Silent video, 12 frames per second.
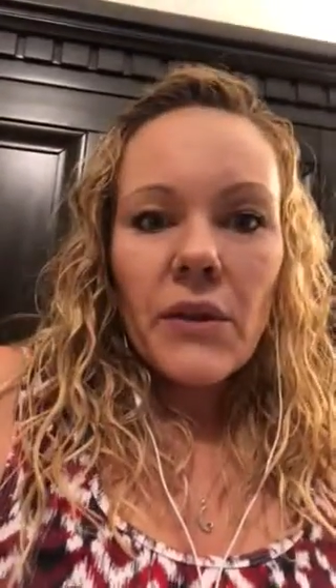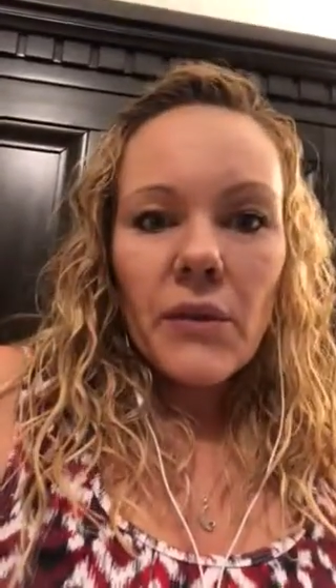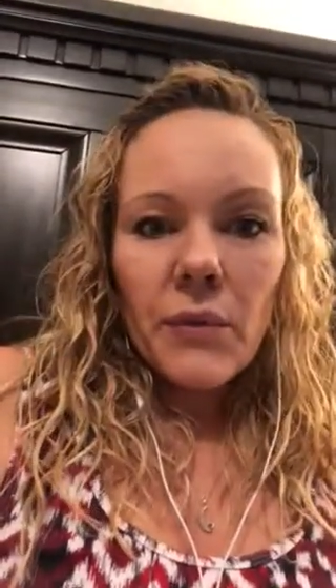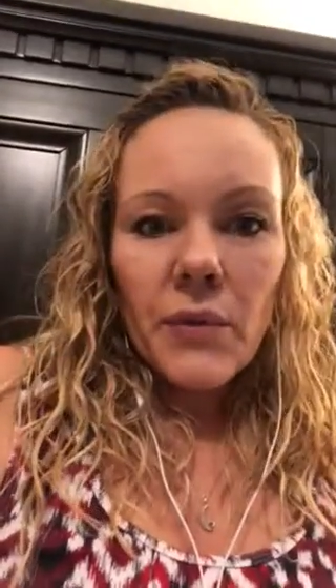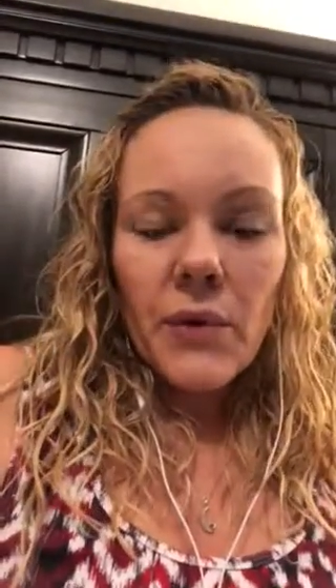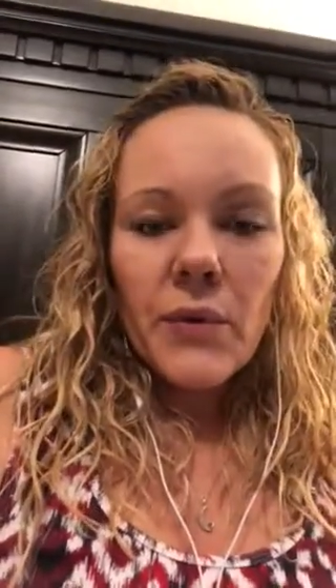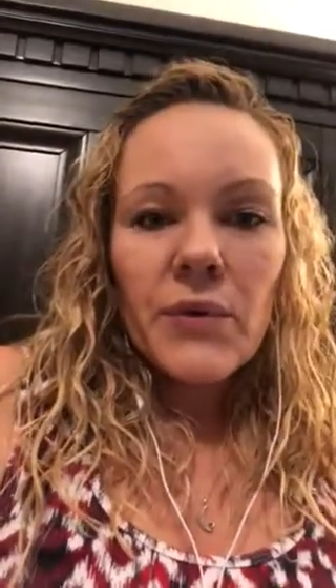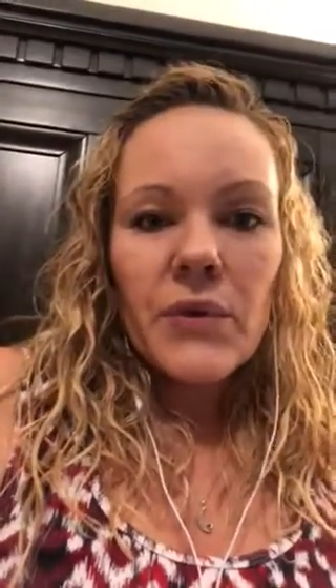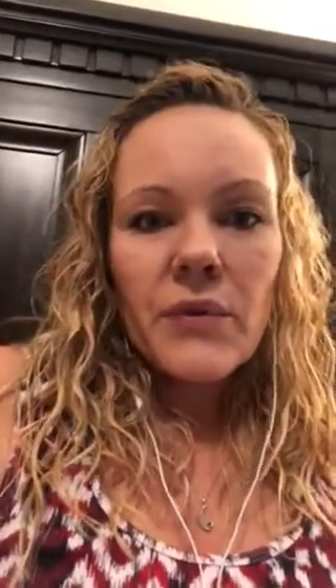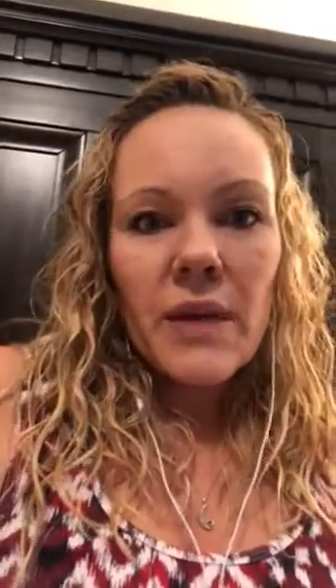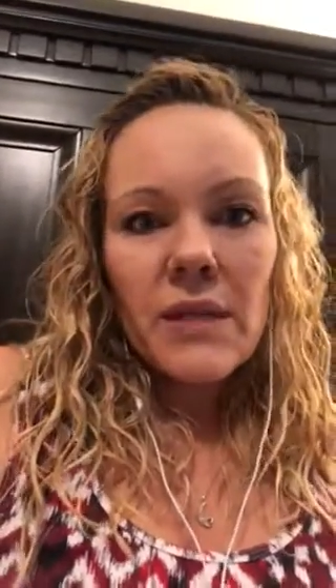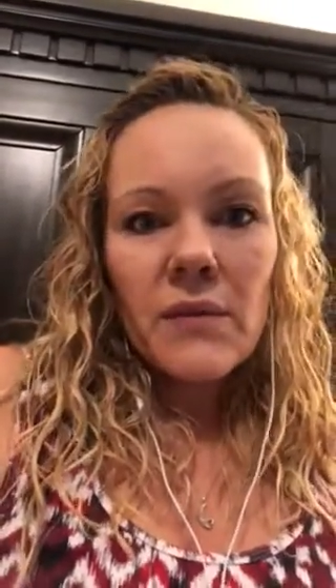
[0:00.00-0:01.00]
through
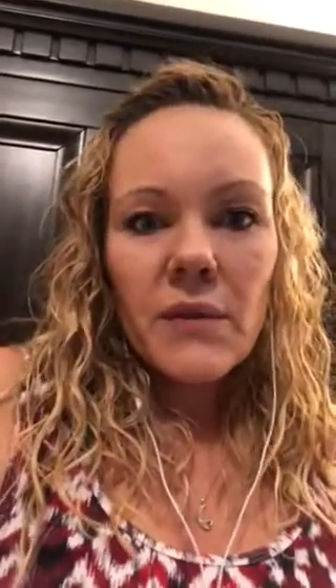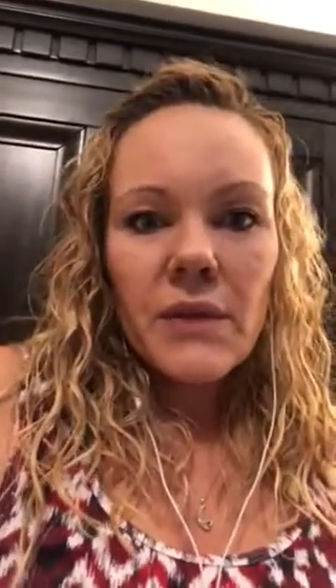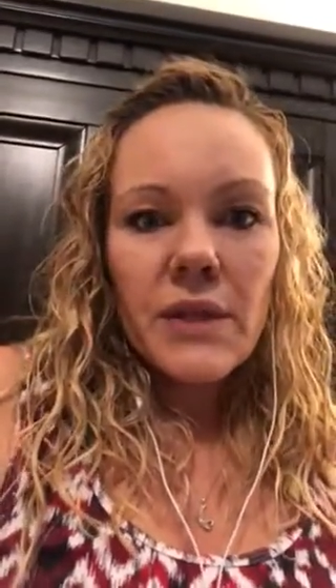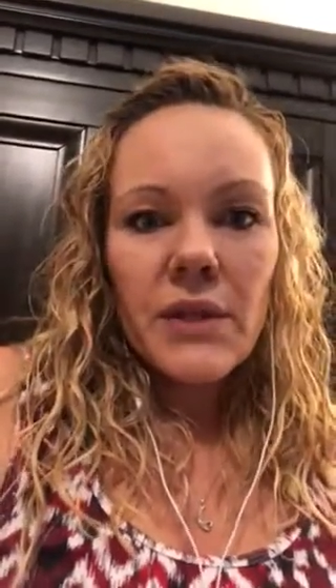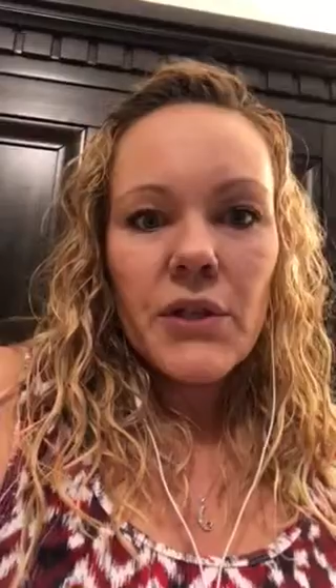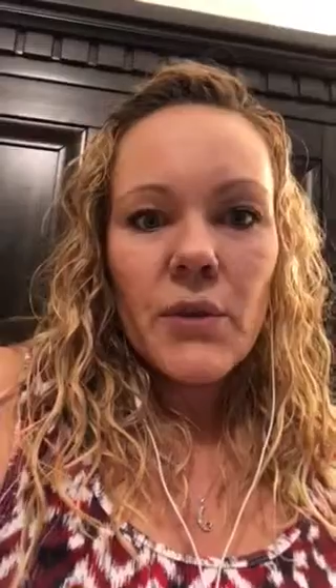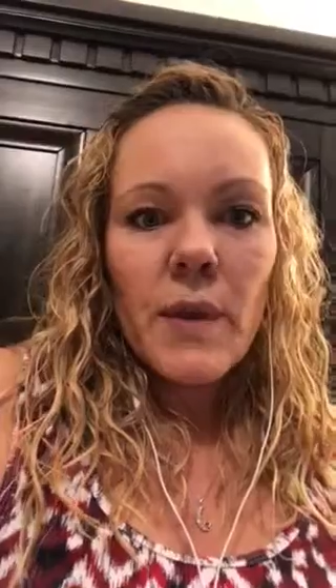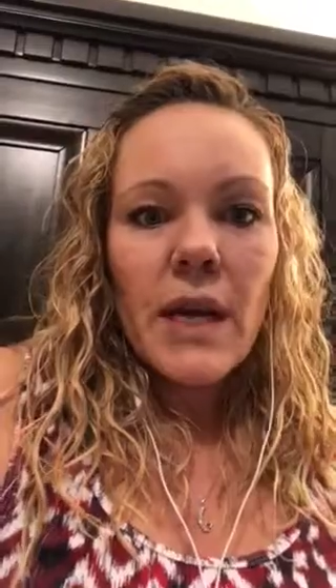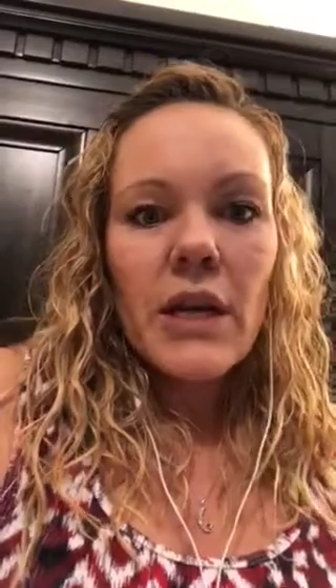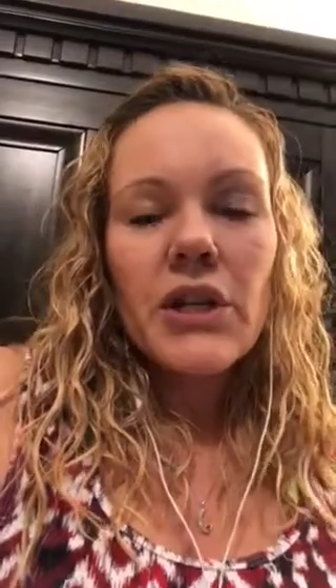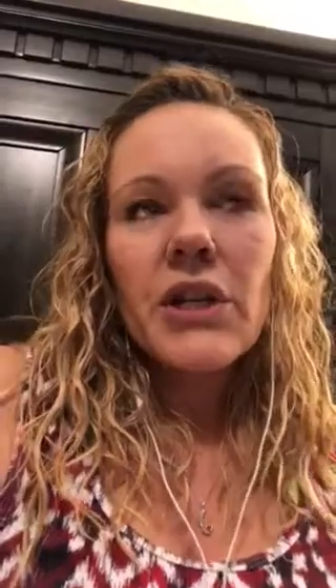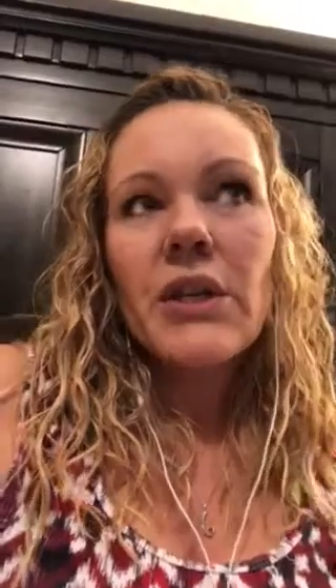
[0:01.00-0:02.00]
stressful
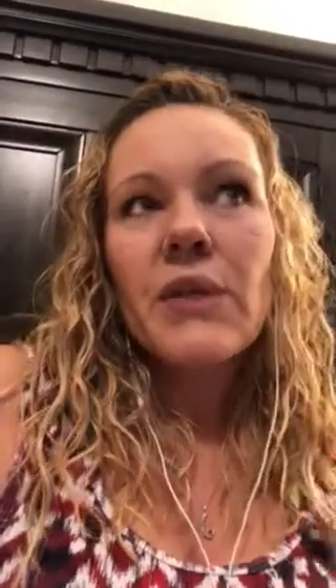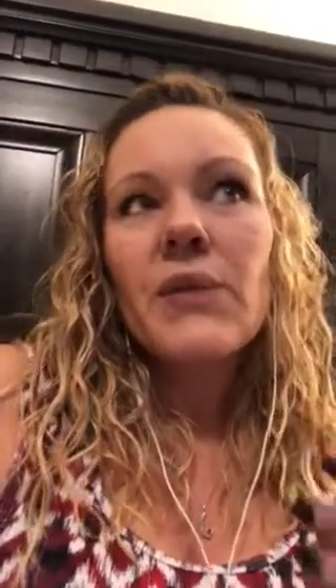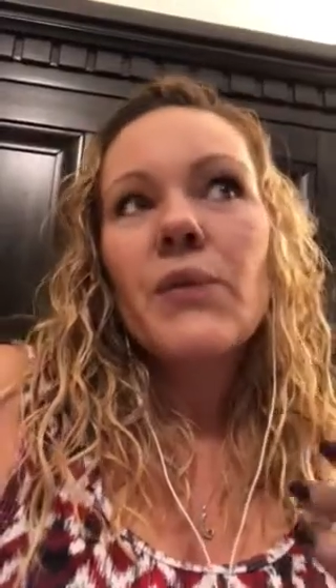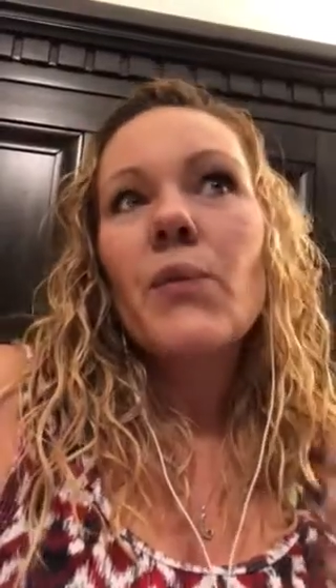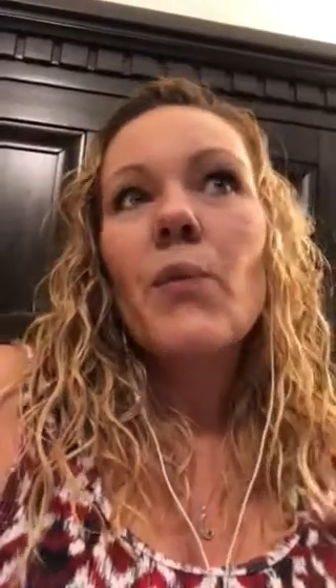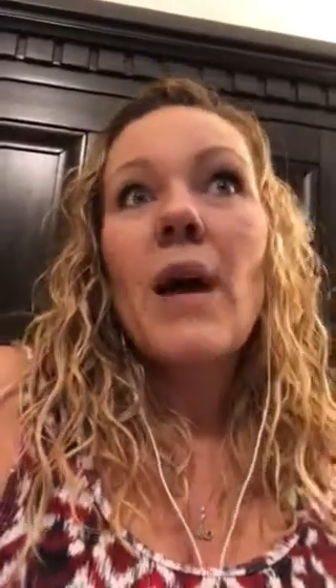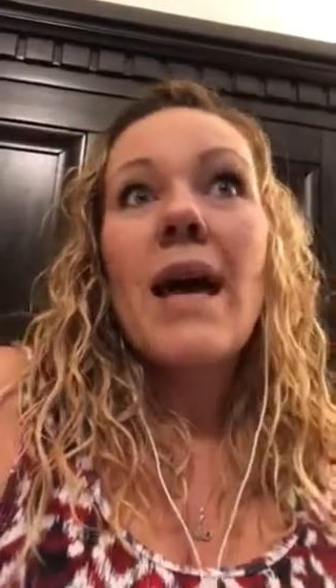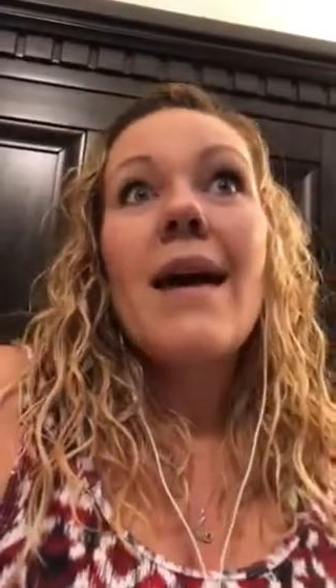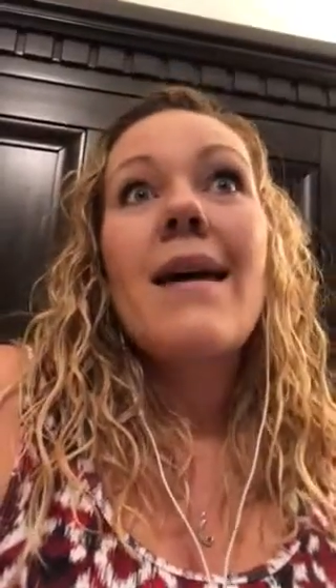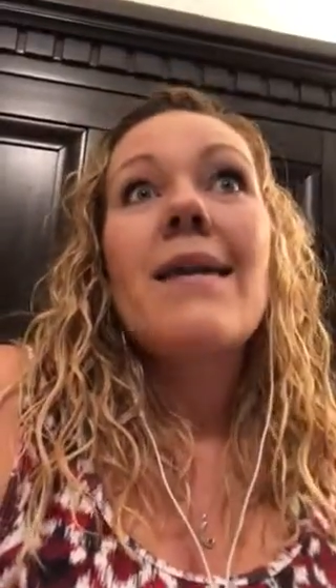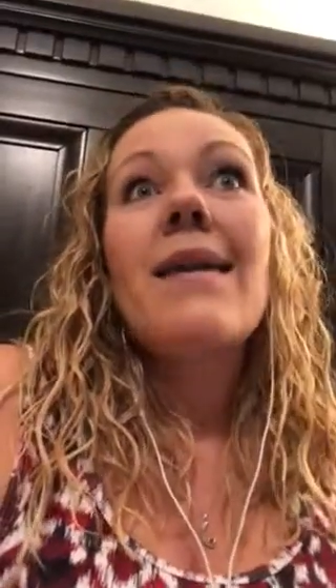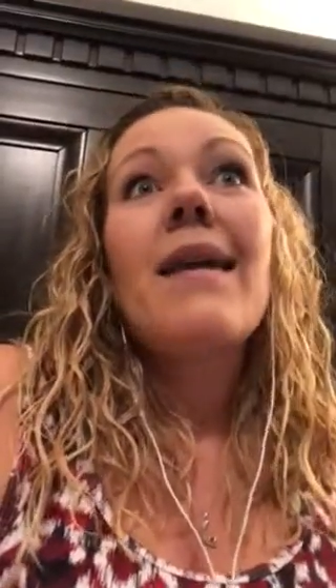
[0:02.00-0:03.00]
situations
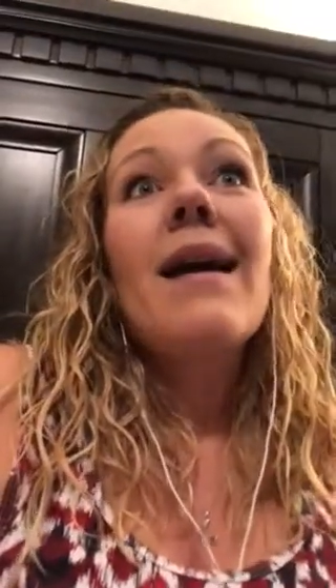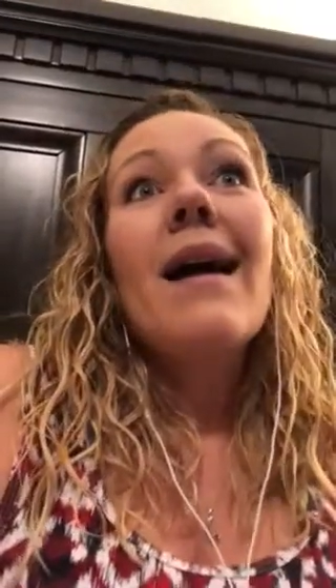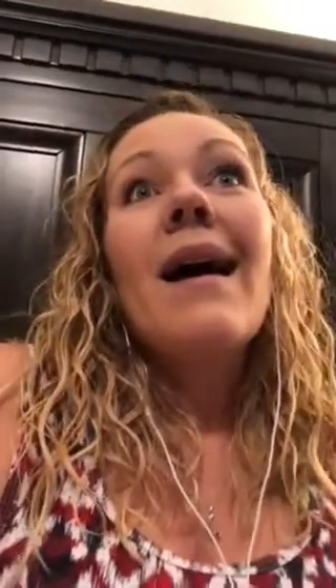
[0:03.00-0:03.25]
when